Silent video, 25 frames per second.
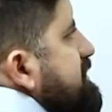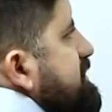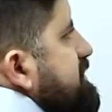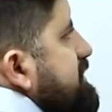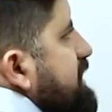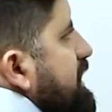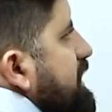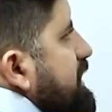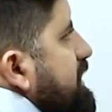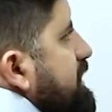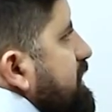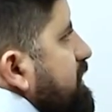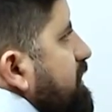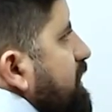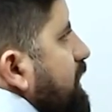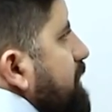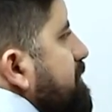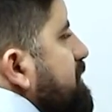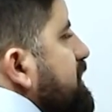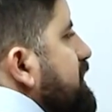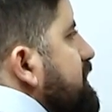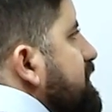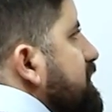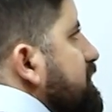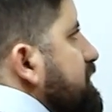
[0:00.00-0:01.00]
say, I
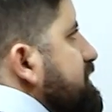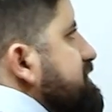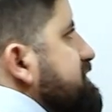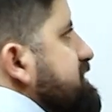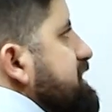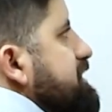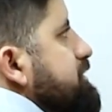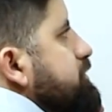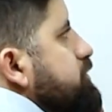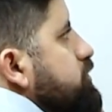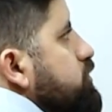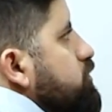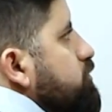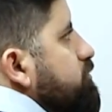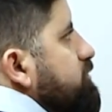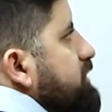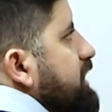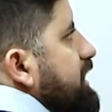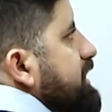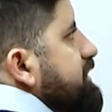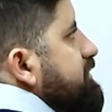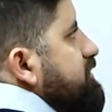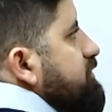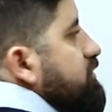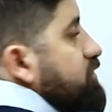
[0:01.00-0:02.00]
mean, let's assume
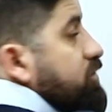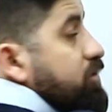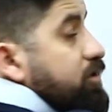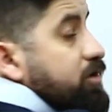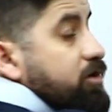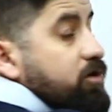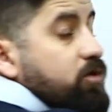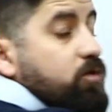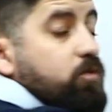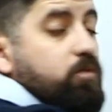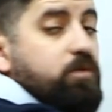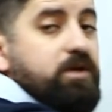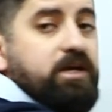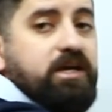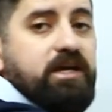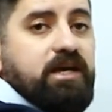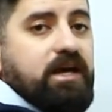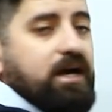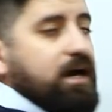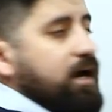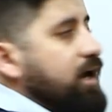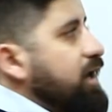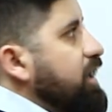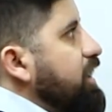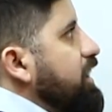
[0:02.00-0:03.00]
that uh,
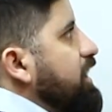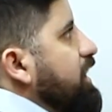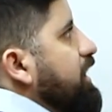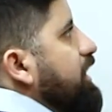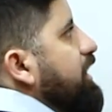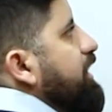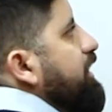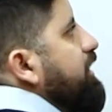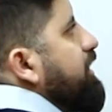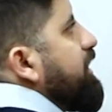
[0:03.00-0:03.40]
we uh,